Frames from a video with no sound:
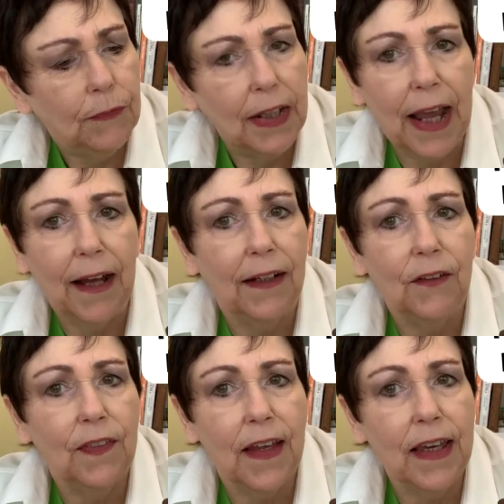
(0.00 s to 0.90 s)
Yeah, I
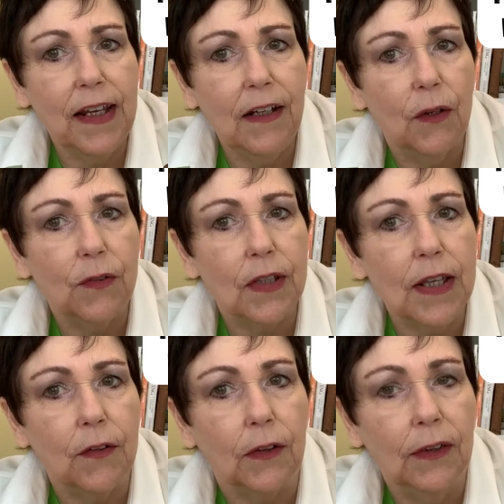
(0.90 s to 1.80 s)
don't think he knows
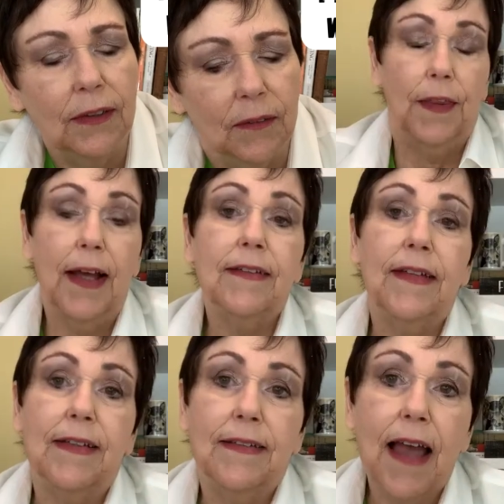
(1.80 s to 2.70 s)
either. That's
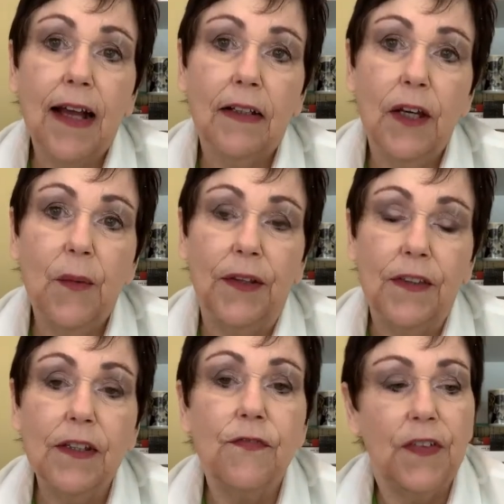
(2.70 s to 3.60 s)
exactly what
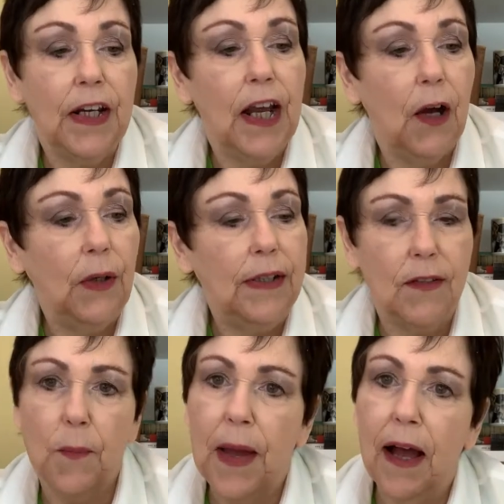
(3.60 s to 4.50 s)
this video is
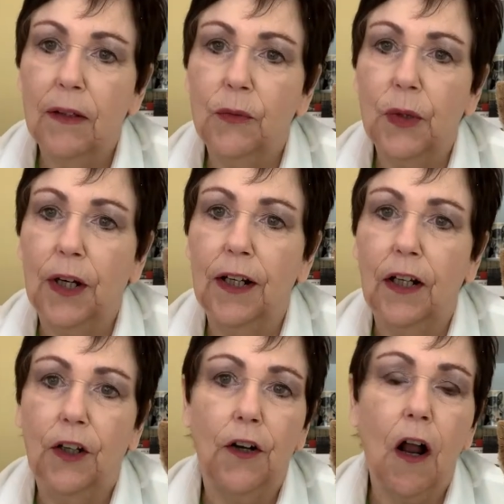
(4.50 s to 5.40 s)
about. We're going to
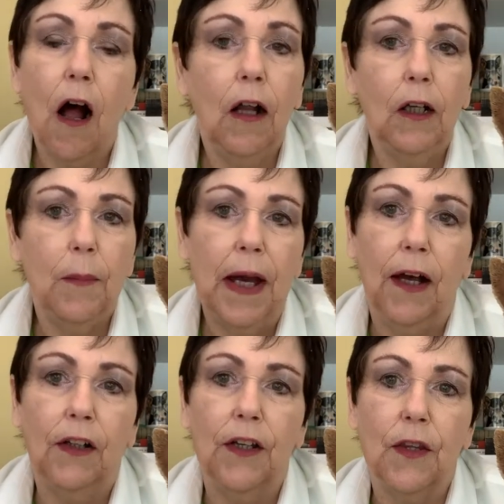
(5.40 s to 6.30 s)
learn all
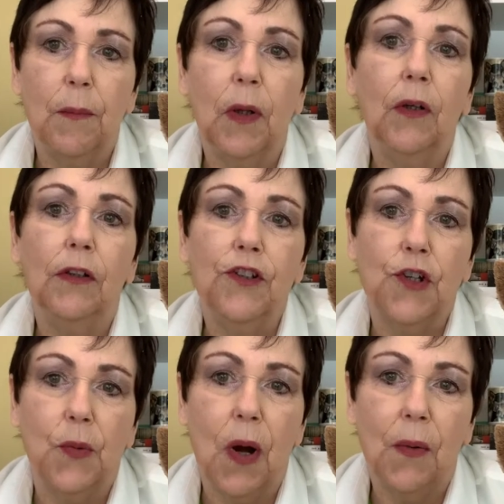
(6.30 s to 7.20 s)
about the Merle
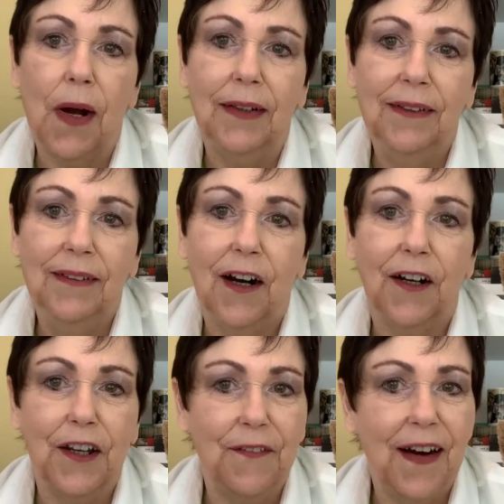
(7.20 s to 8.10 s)
Chihuahua. Are
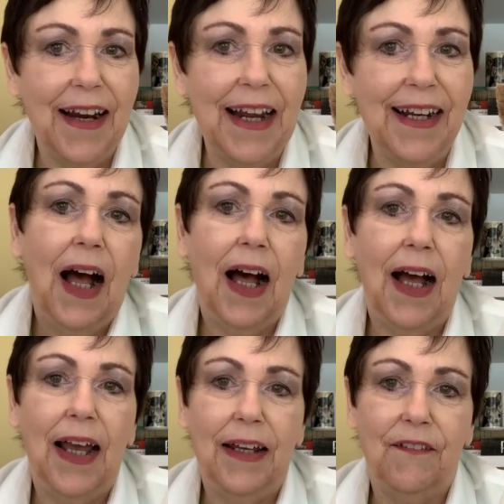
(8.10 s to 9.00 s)
you ready?
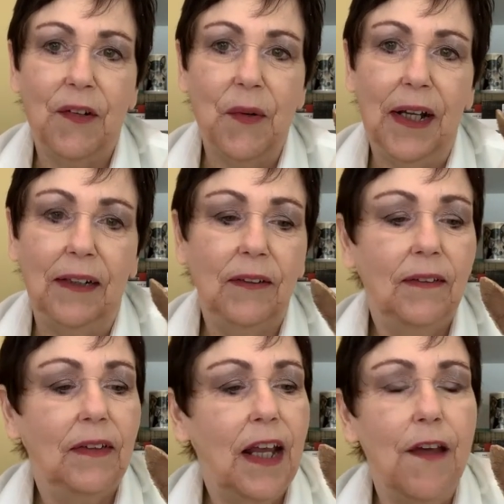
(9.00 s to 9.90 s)
Hi, everyone.
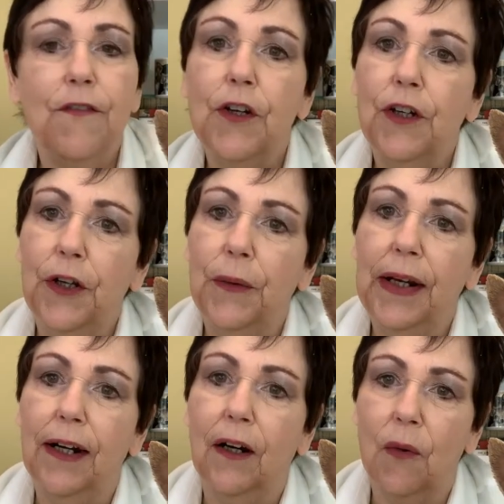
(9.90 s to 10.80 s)
If you're new
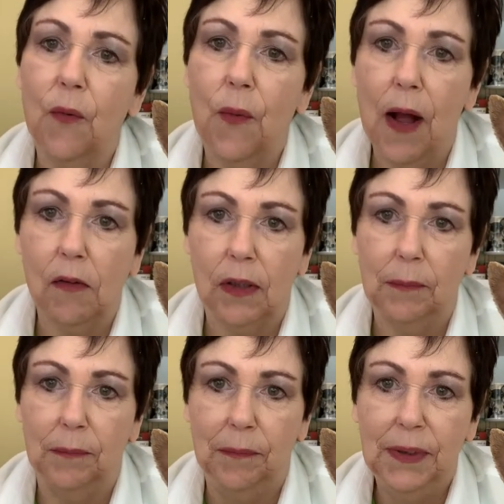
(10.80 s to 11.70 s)
here, welcome.